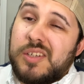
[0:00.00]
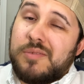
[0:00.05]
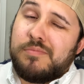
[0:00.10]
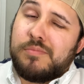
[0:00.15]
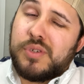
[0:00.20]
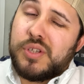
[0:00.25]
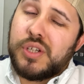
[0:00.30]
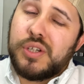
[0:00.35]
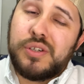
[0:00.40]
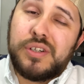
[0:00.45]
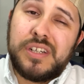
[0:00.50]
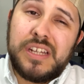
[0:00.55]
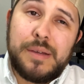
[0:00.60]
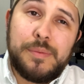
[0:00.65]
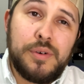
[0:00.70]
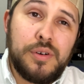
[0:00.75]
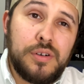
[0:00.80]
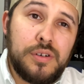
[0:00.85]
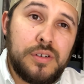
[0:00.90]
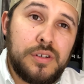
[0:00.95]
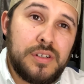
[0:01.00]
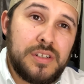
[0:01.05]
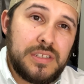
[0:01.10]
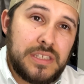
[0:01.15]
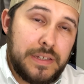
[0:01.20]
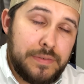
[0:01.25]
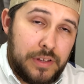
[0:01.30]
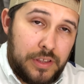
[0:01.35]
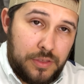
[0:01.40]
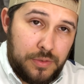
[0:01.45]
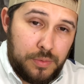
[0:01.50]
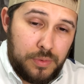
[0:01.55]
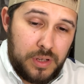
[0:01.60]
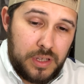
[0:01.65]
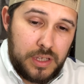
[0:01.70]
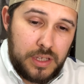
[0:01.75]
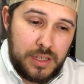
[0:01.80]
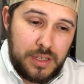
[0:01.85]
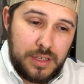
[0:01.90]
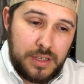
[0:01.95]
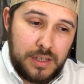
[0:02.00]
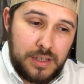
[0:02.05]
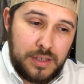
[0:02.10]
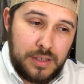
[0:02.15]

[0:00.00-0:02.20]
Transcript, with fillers: Manurhin MR73,